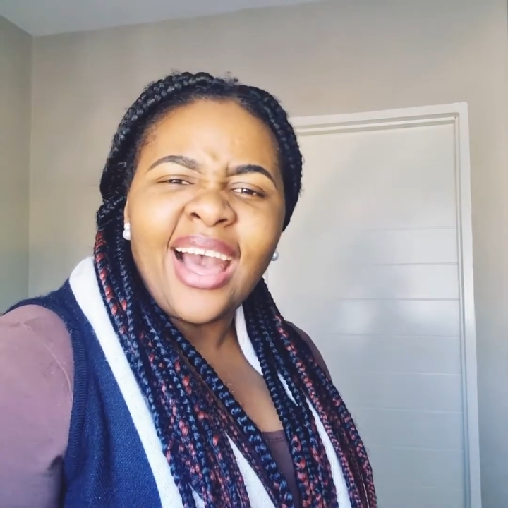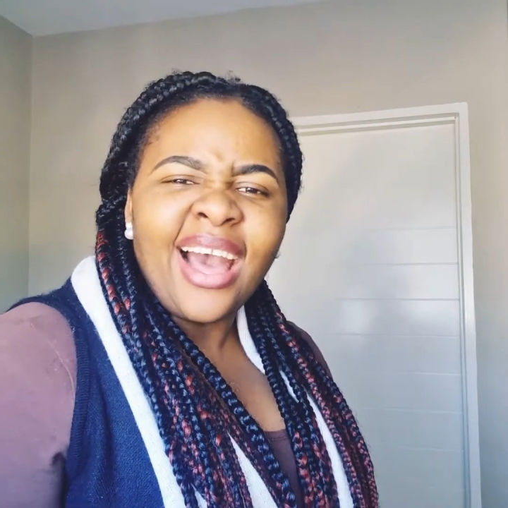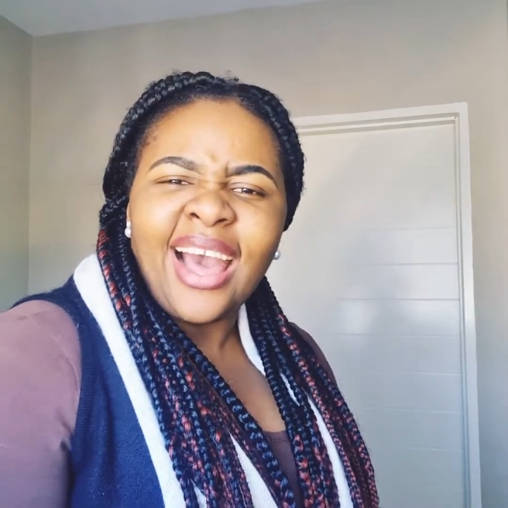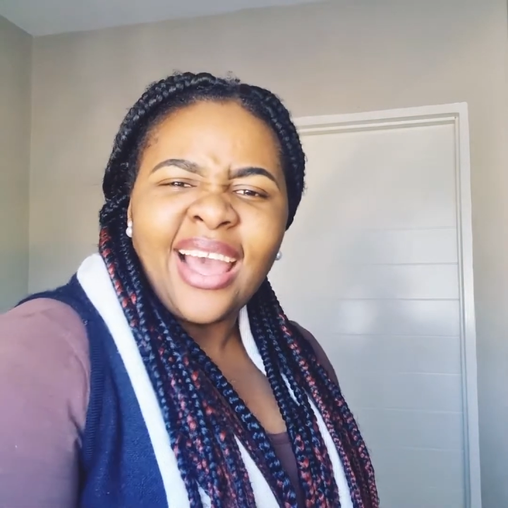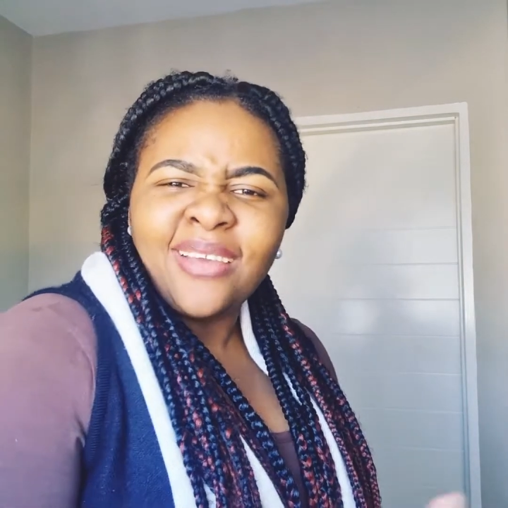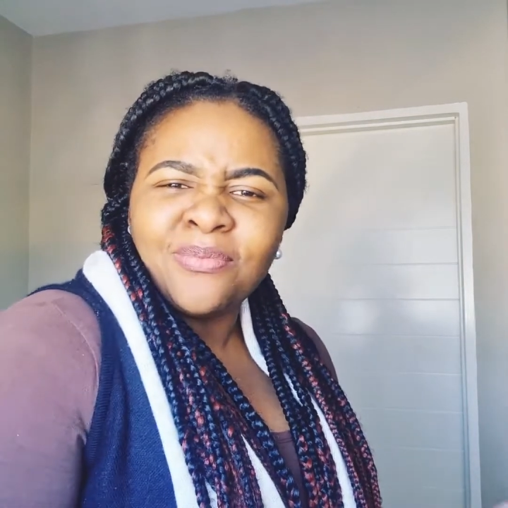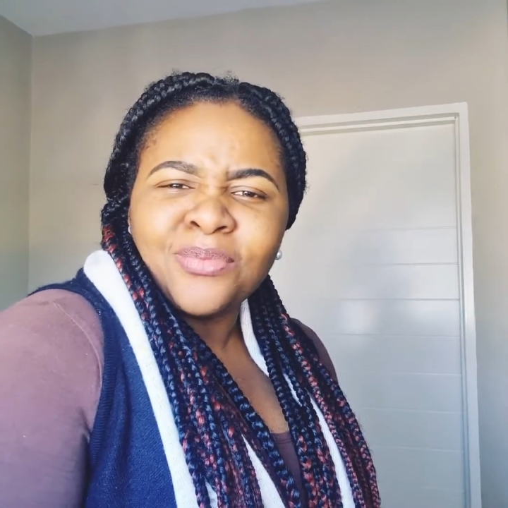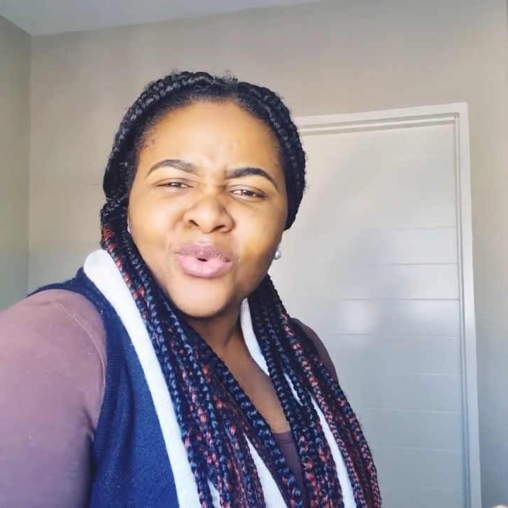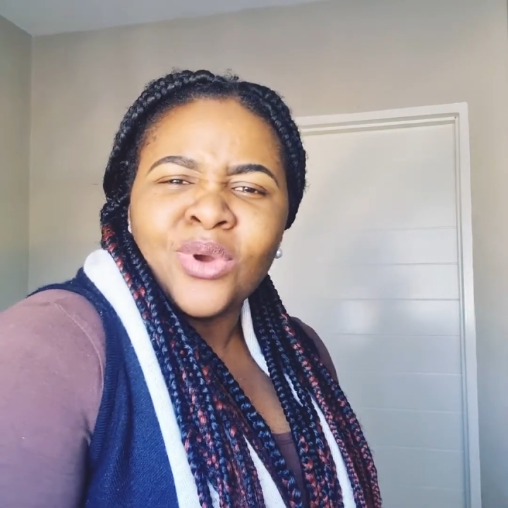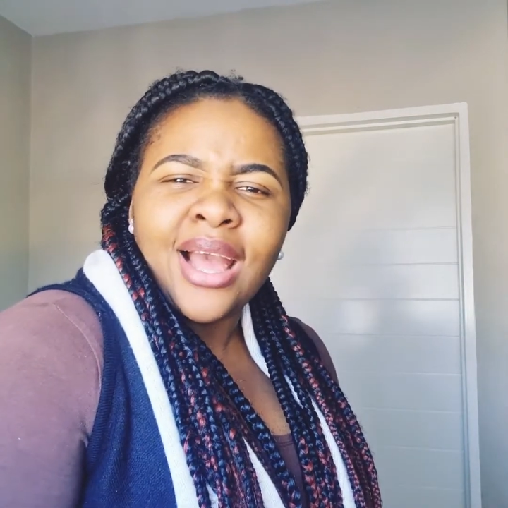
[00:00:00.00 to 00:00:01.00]
I,
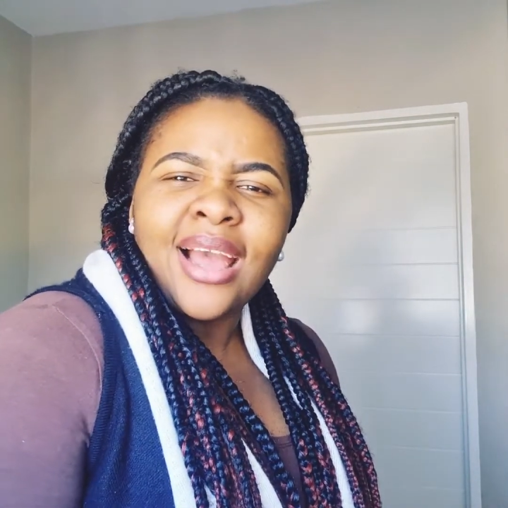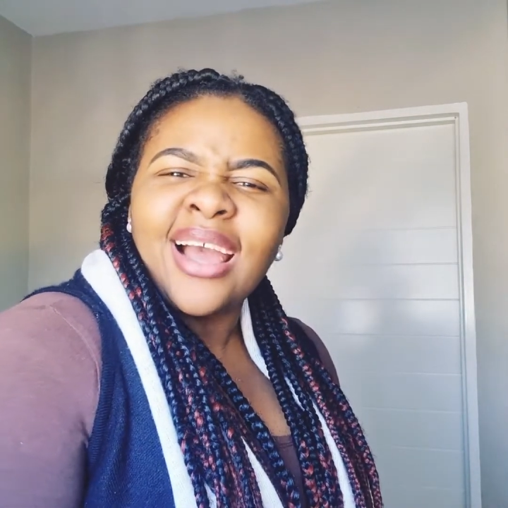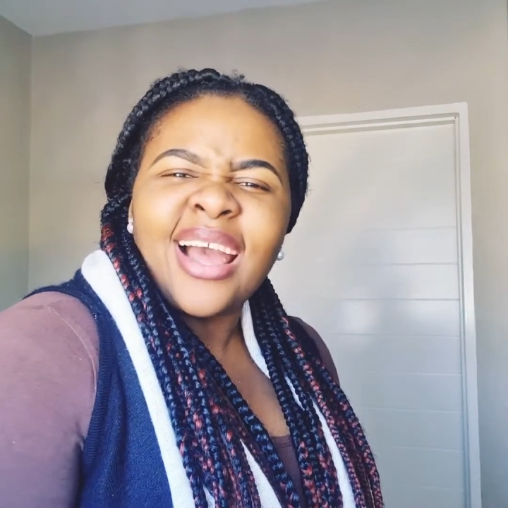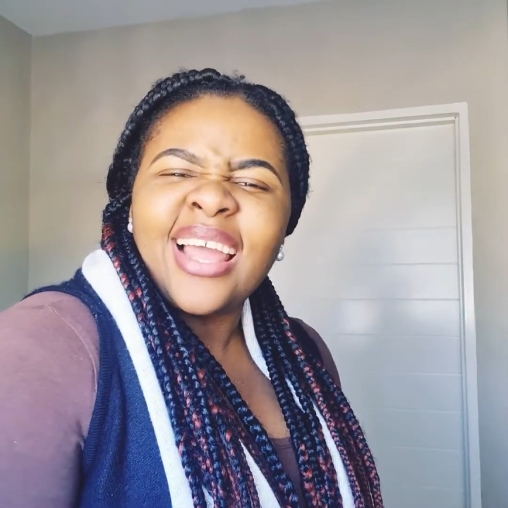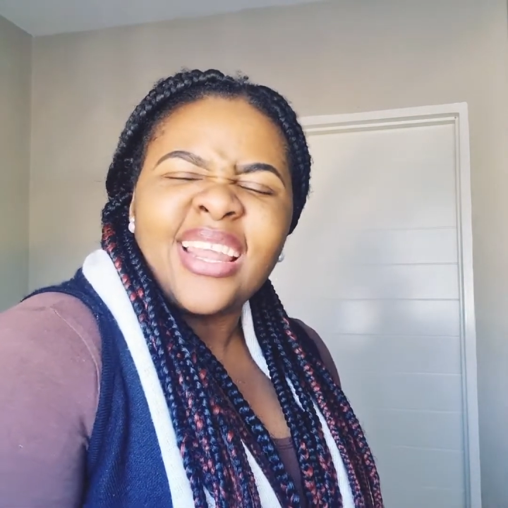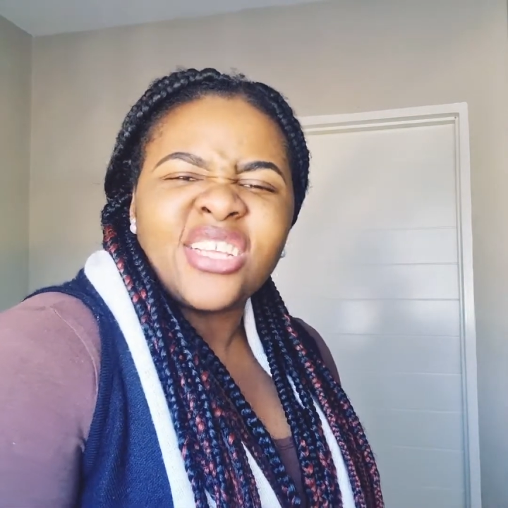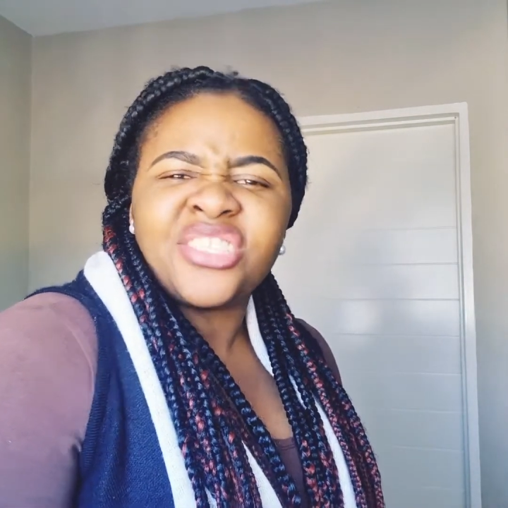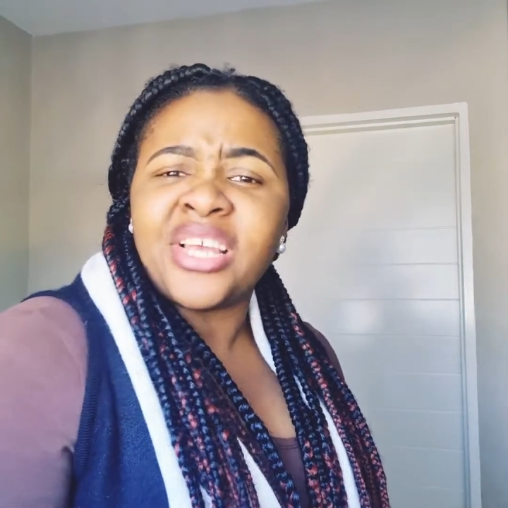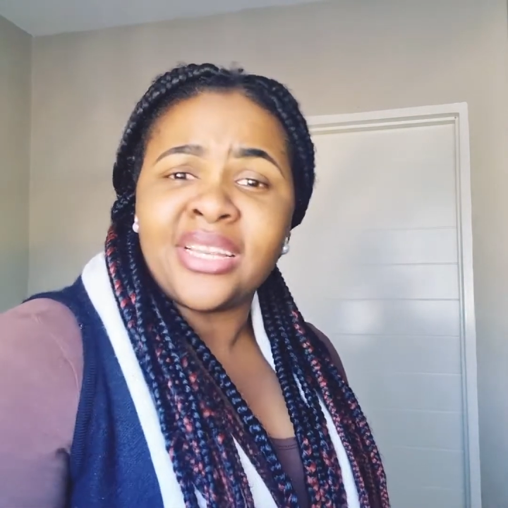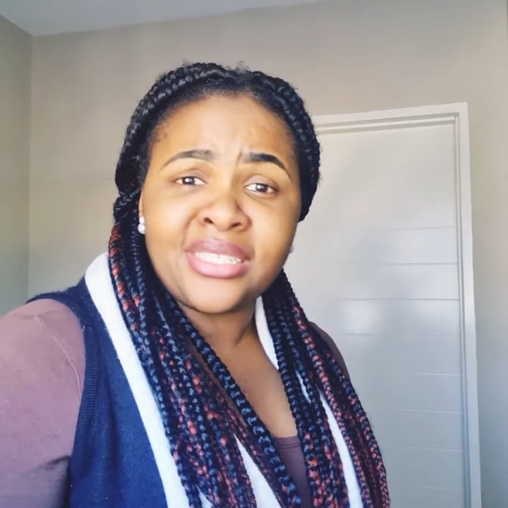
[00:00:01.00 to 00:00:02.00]
I like
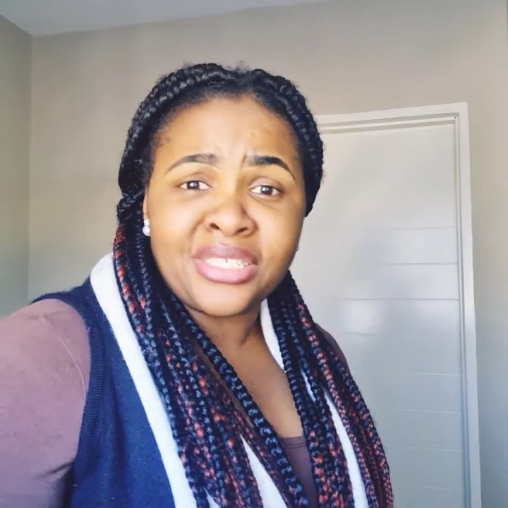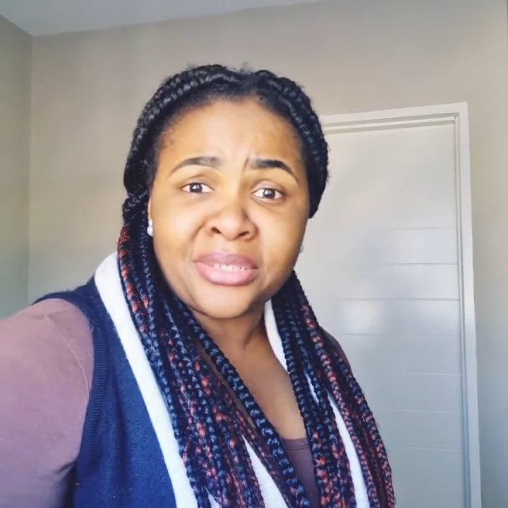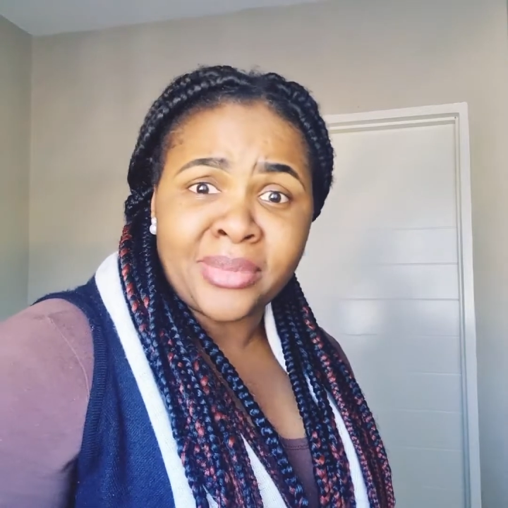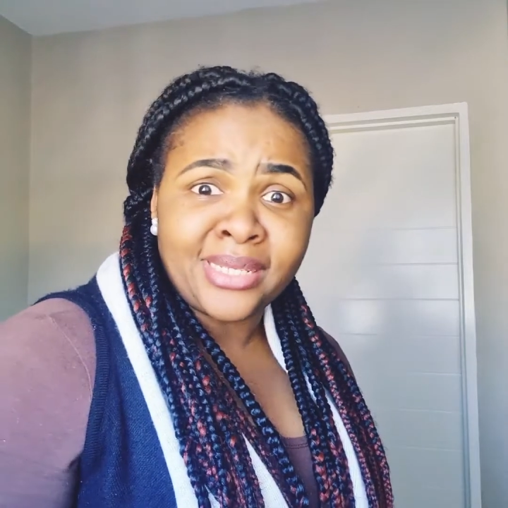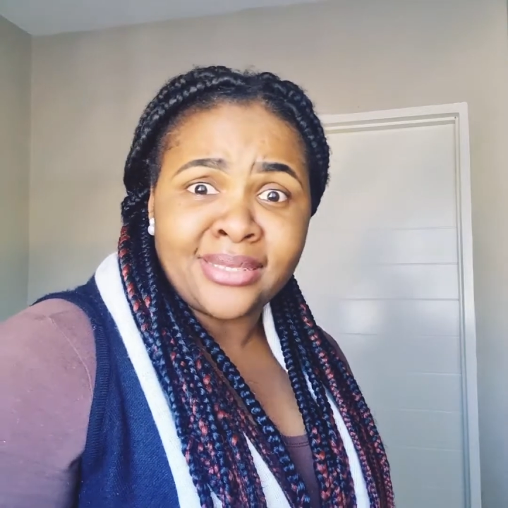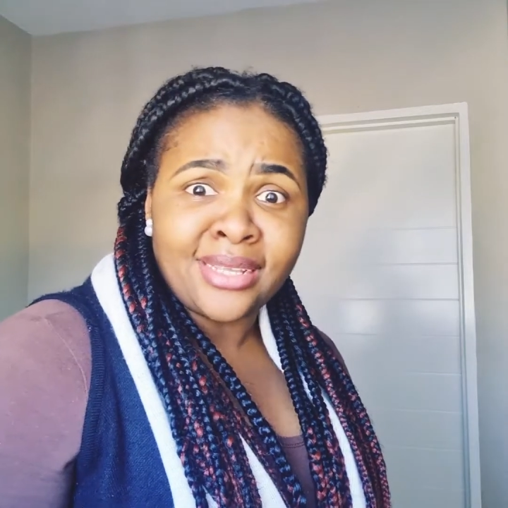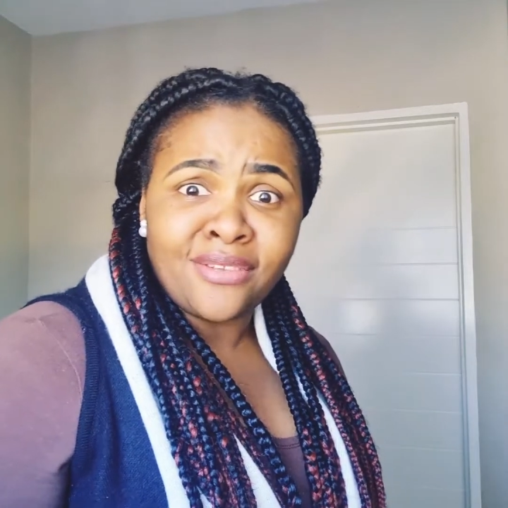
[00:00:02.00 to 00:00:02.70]
challenging myself.